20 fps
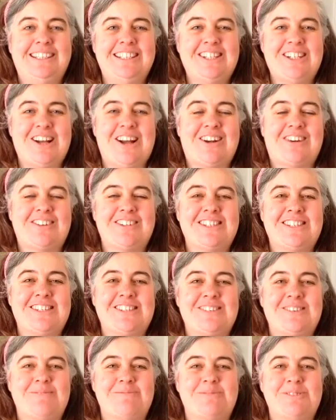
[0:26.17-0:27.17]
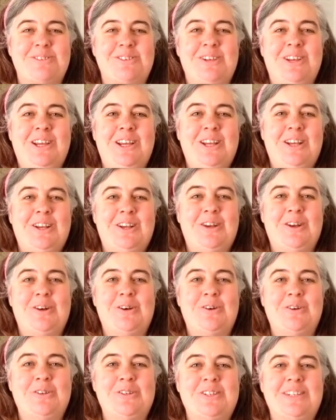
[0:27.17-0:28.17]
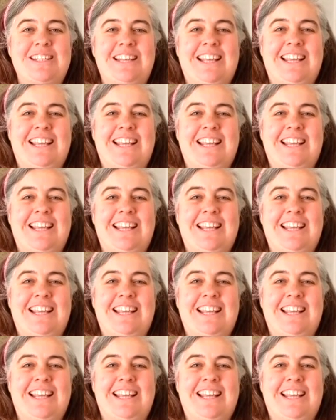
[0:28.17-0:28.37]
chakra systems goes,